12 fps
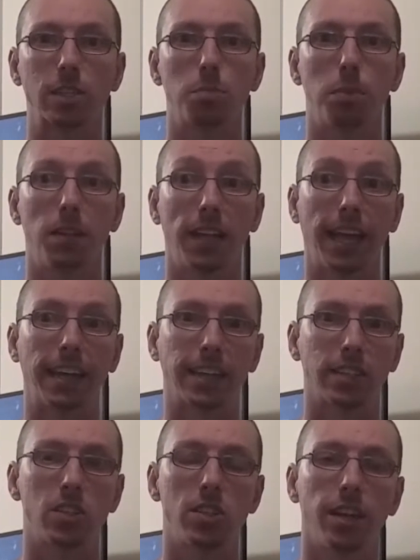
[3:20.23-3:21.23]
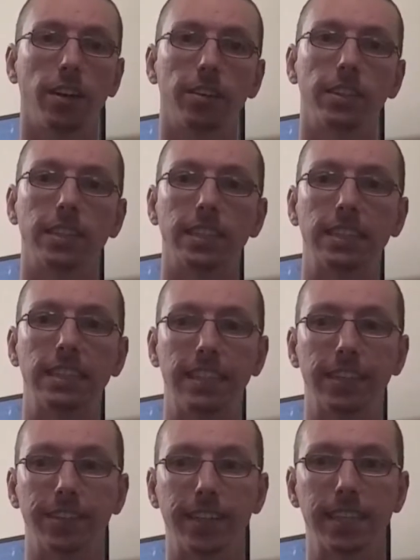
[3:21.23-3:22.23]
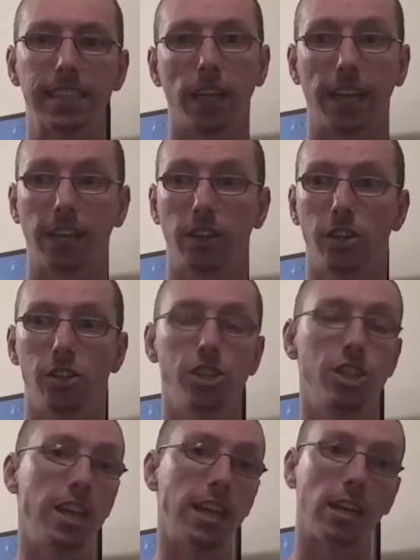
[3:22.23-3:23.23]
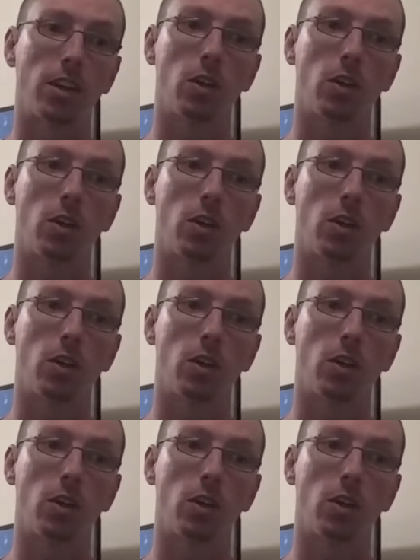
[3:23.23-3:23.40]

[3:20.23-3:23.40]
planets that are in the series, like Kashyyyk